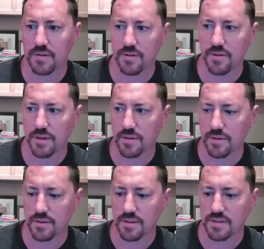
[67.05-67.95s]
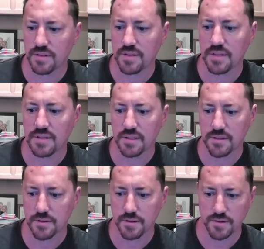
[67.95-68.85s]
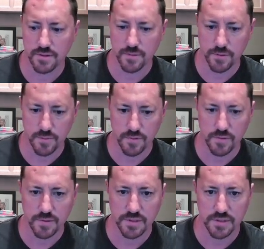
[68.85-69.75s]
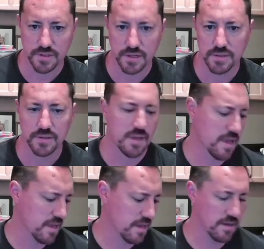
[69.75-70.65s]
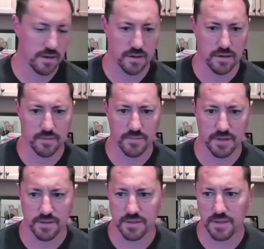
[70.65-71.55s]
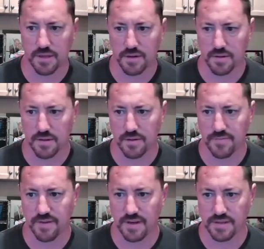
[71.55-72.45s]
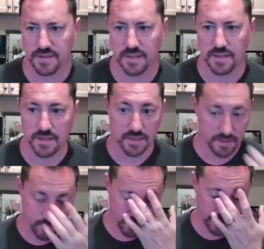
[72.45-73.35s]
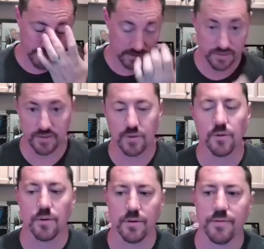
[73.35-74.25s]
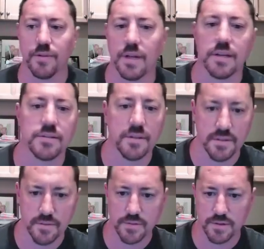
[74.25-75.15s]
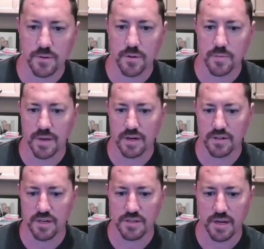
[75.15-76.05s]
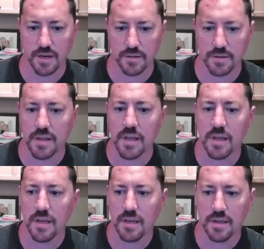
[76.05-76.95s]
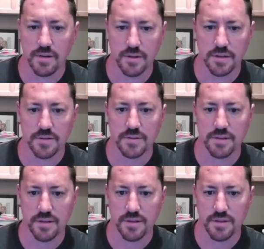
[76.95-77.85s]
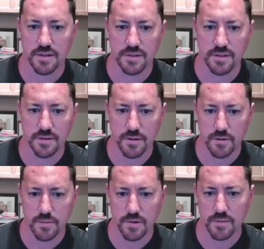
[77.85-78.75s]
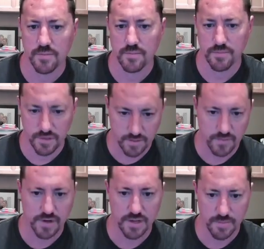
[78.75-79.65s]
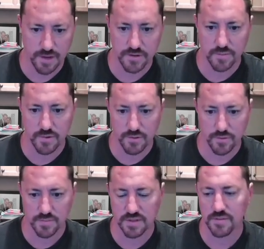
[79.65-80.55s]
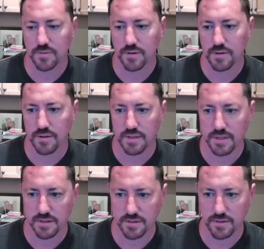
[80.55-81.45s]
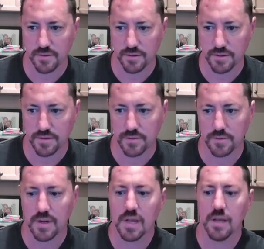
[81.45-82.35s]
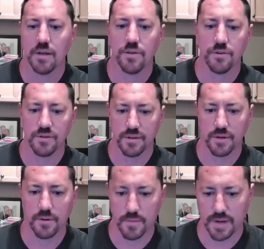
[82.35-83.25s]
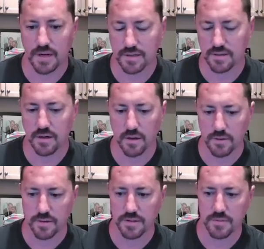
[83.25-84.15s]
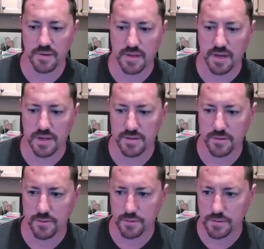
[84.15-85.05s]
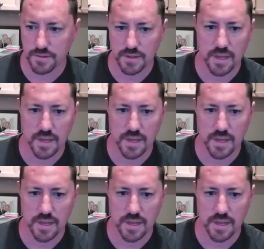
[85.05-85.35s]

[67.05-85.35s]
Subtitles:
So these statistics are all sortable, which is nice. You can see here the fantasy league points scorer for last season was a quarterback, Josh Allen. And you'll also see Justin Herbert, Tom Brady, Patrick Mahomes. These were all the leading scorers. So usually quarterbacks are going to be the highest scorers.